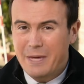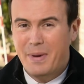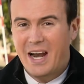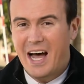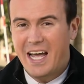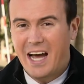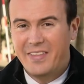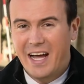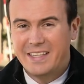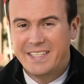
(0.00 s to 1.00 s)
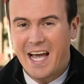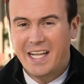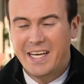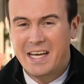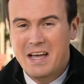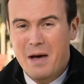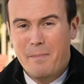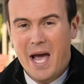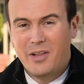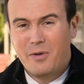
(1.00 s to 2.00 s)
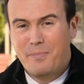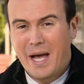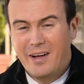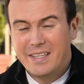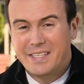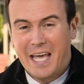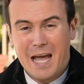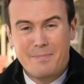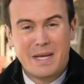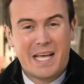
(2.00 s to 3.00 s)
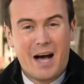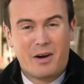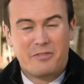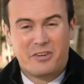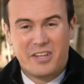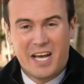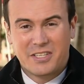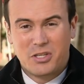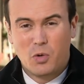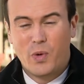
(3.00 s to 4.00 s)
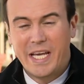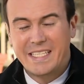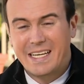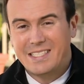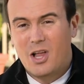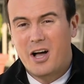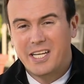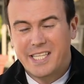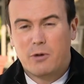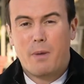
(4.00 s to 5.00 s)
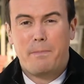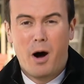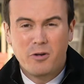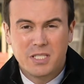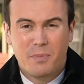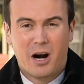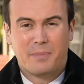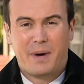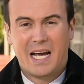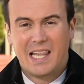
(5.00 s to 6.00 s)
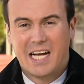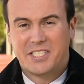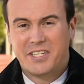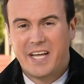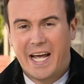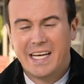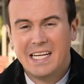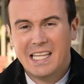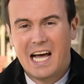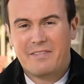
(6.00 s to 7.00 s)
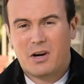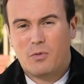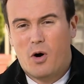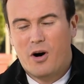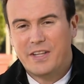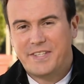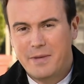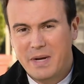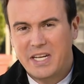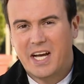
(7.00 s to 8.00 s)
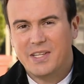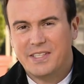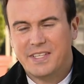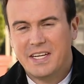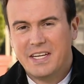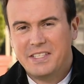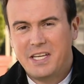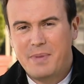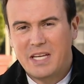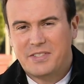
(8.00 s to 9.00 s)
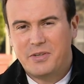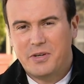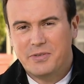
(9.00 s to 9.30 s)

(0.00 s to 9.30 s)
keep an eye on that tally. Mail in ballots can be counted for the next two weeks as long as they were postmarked by Election Day. Live in Aurora, Tim McNicholas, CBS 2